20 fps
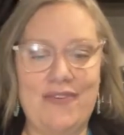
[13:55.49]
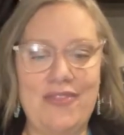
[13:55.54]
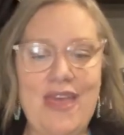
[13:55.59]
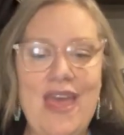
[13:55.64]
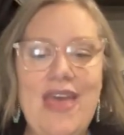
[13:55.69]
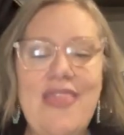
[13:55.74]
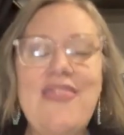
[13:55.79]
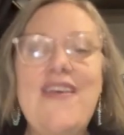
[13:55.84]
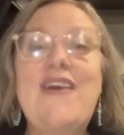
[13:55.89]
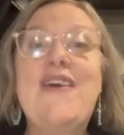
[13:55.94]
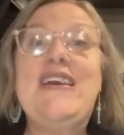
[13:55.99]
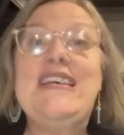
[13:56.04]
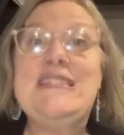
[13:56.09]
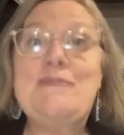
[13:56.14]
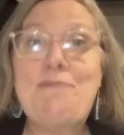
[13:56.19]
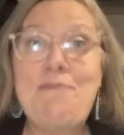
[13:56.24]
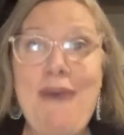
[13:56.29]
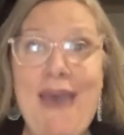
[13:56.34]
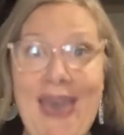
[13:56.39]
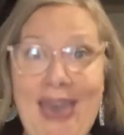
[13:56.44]
There is
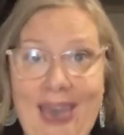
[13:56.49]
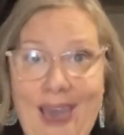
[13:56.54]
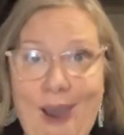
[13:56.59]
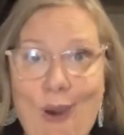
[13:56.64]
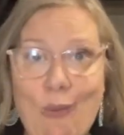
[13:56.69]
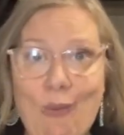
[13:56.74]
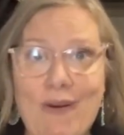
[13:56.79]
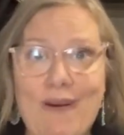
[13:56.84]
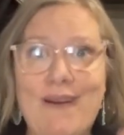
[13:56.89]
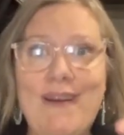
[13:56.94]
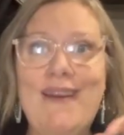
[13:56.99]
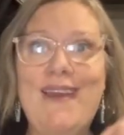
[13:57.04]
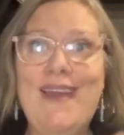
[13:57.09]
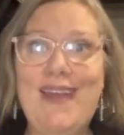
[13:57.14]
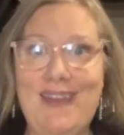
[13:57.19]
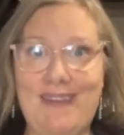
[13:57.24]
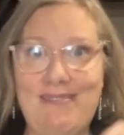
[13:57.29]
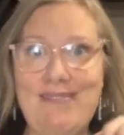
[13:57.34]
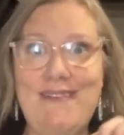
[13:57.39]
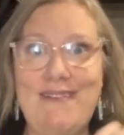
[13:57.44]
power in
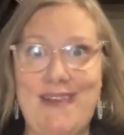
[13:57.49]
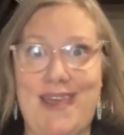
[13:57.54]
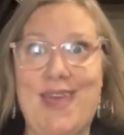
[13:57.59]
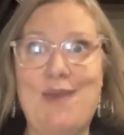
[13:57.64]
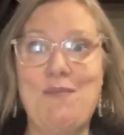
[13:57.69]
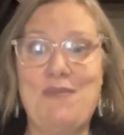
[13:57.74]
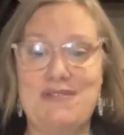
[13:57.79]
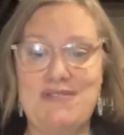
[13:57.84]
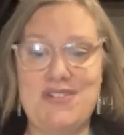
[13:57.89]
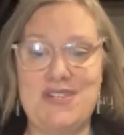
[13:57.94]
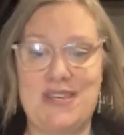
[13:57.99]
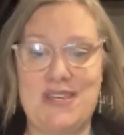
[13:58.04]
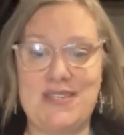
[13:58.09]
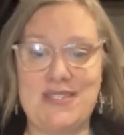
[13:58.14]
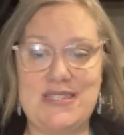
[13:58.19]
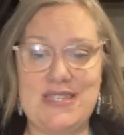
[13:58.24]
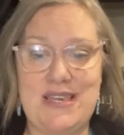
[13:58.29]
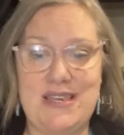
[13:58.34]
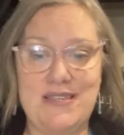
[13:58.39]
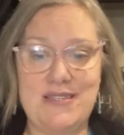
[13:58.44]
the name of
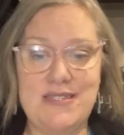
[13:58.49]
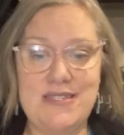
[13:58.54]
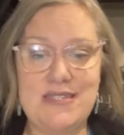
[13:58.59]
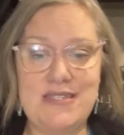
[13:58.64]
Jesus.